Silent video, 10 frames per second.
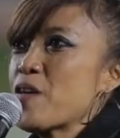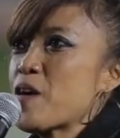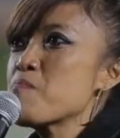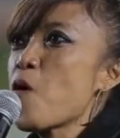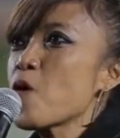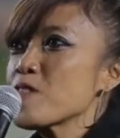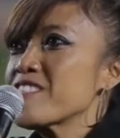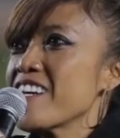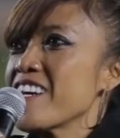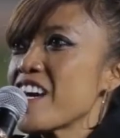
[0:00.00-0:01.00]
You are
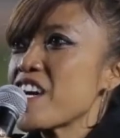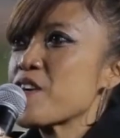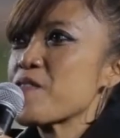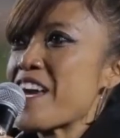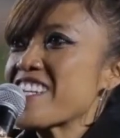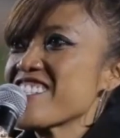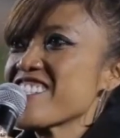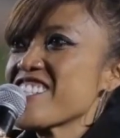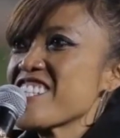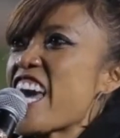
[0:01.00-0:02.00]
bold,
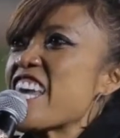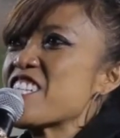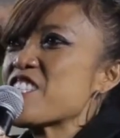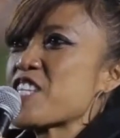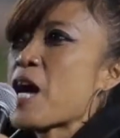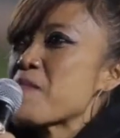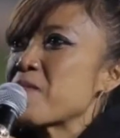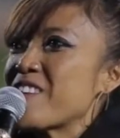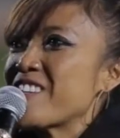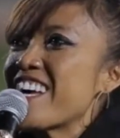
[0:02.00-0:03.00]
courageous, and
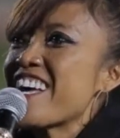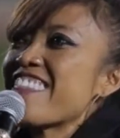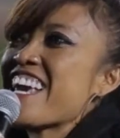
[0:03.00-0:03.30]
unstoppable.